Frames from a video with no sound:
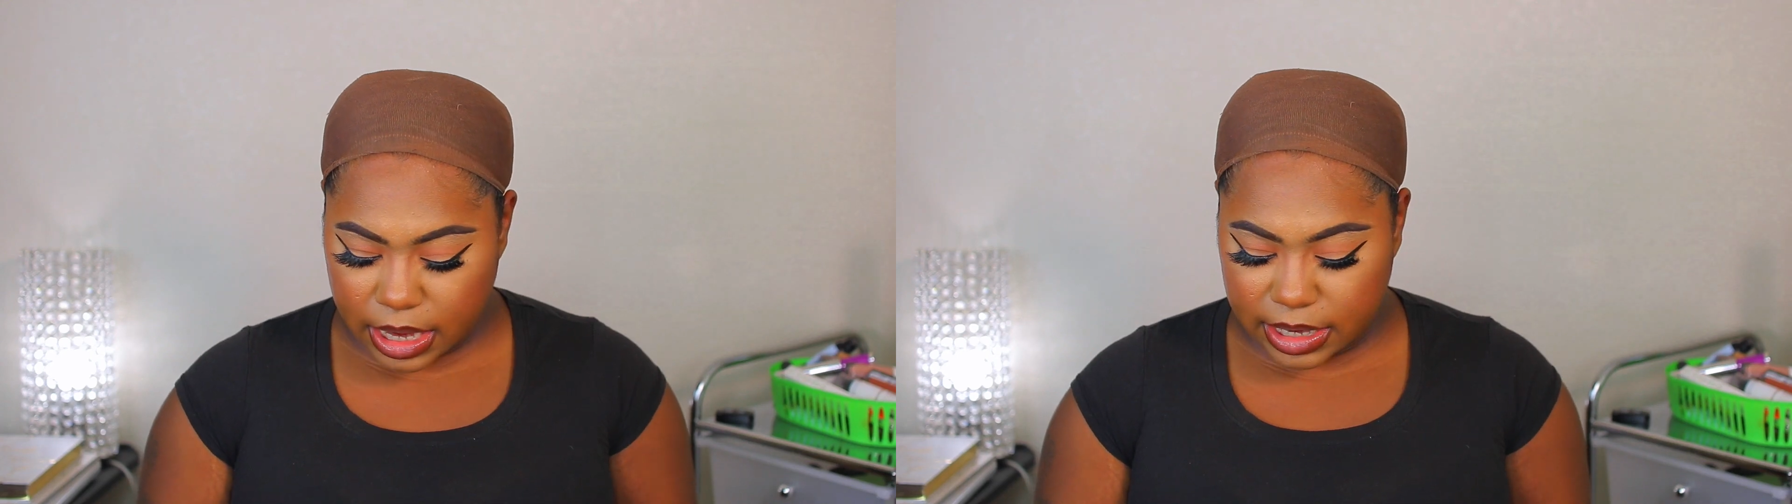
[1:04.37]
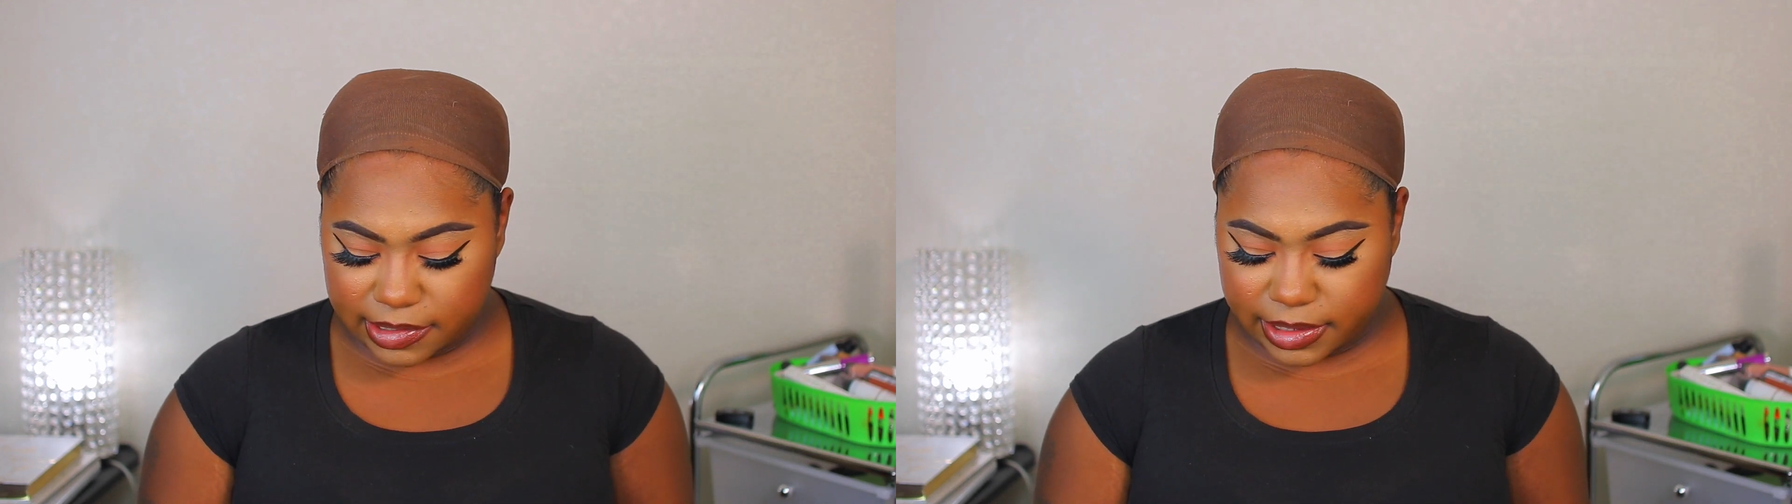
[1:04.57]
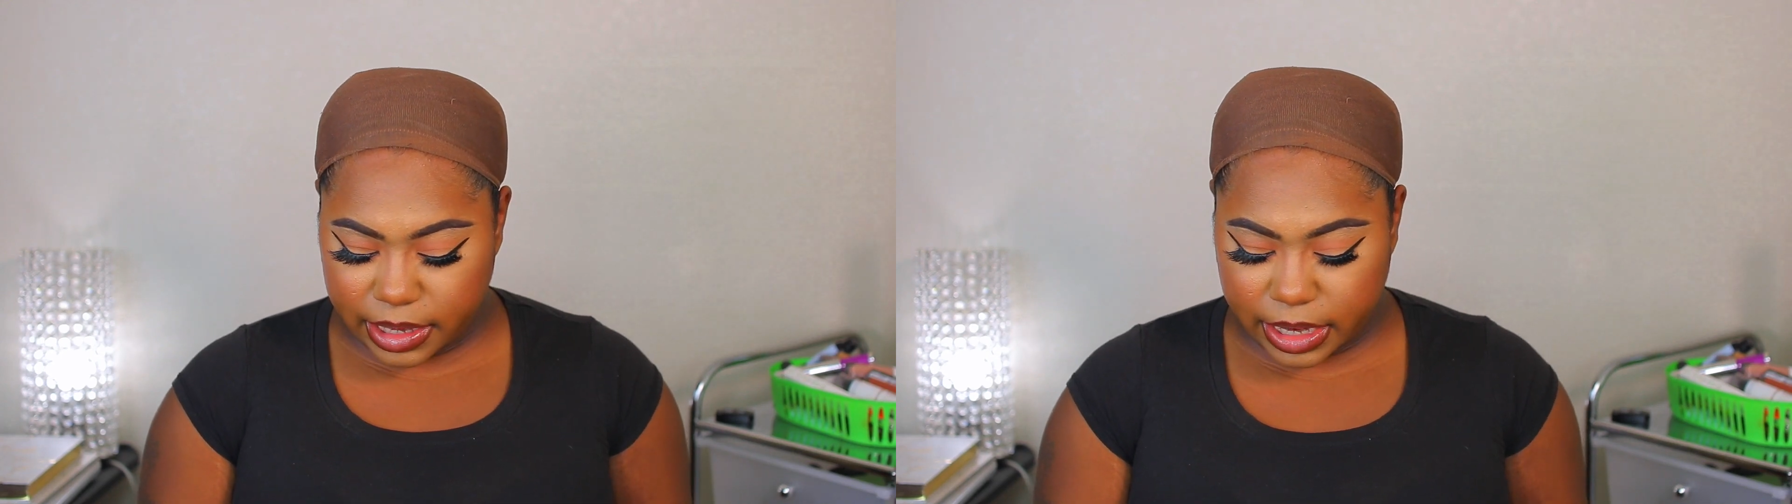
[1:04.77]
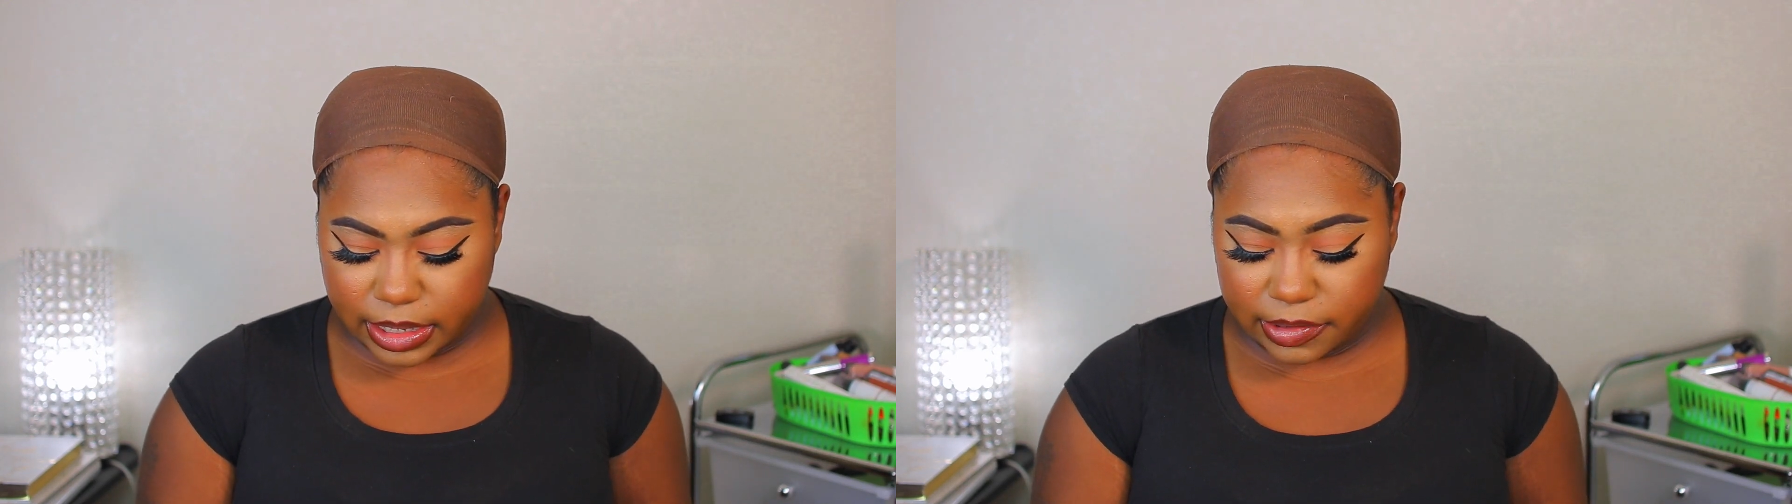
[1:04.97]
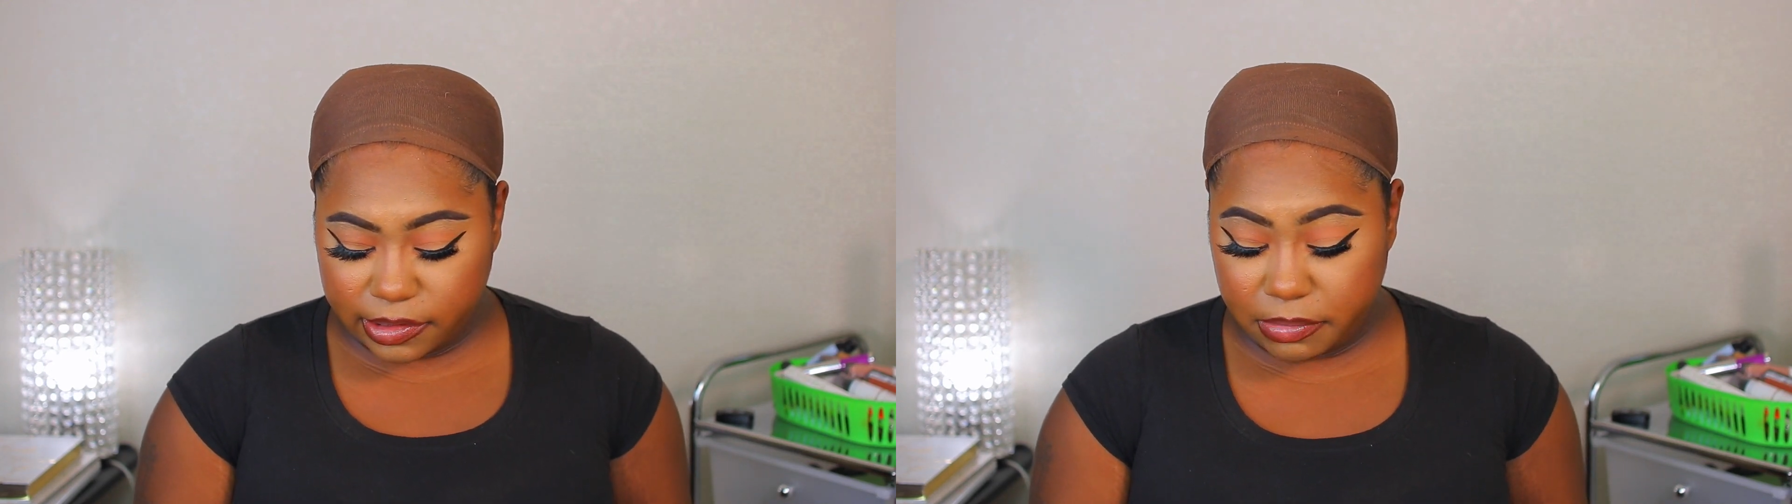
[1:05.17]
and it does say
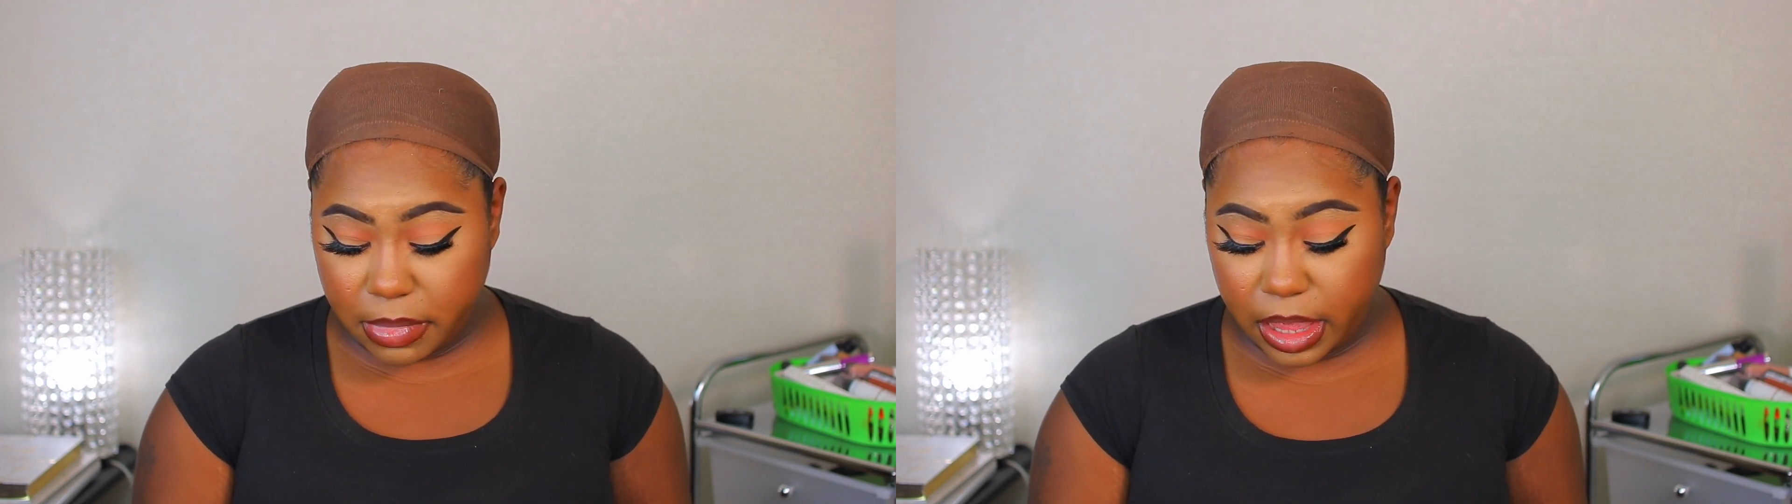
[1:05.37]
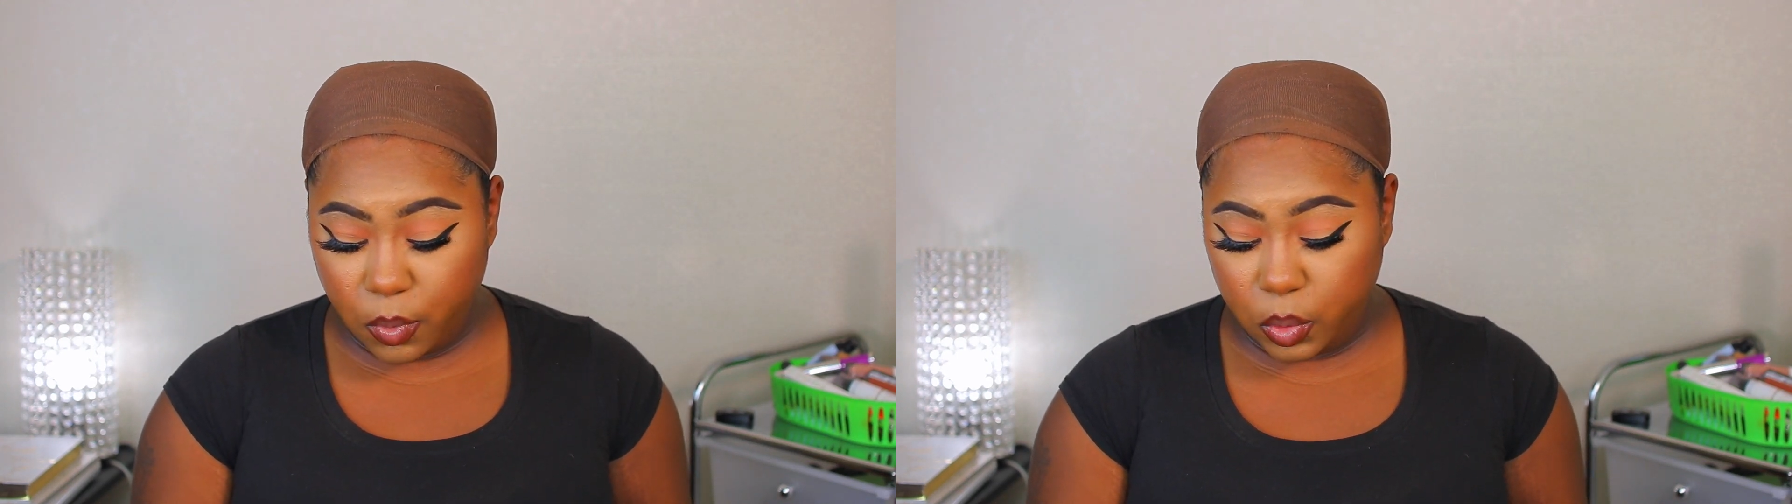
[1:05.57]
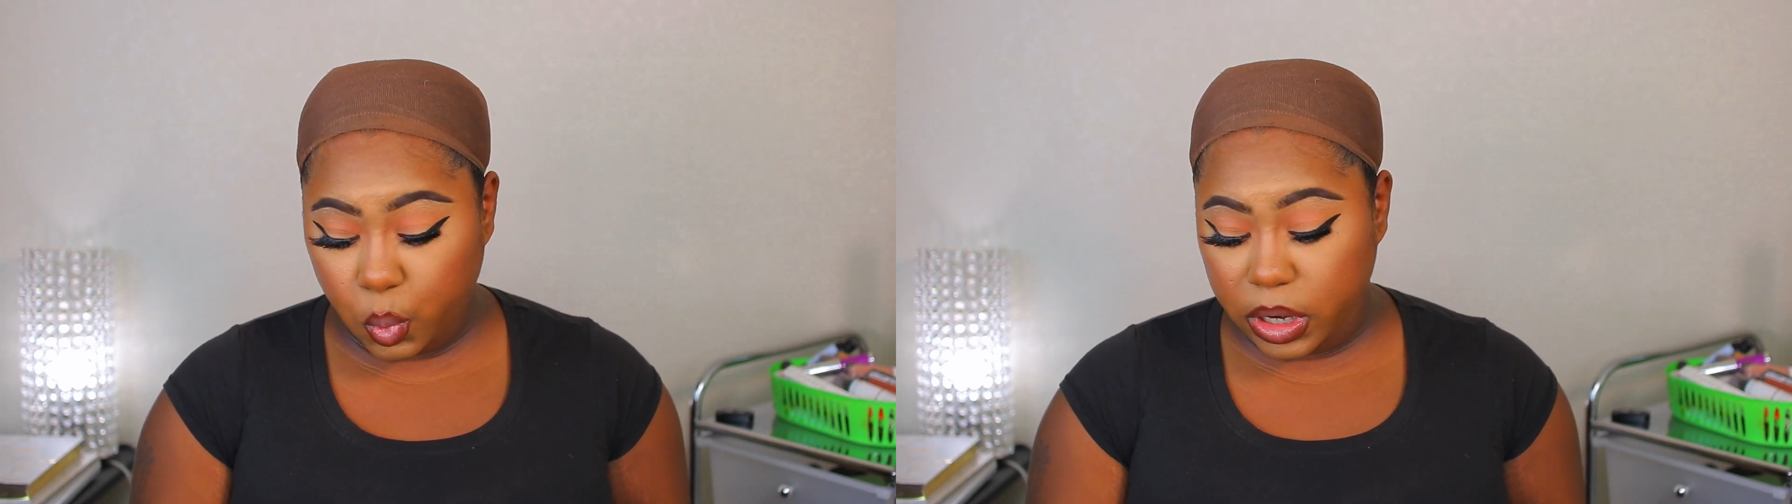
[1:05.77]
that this is made with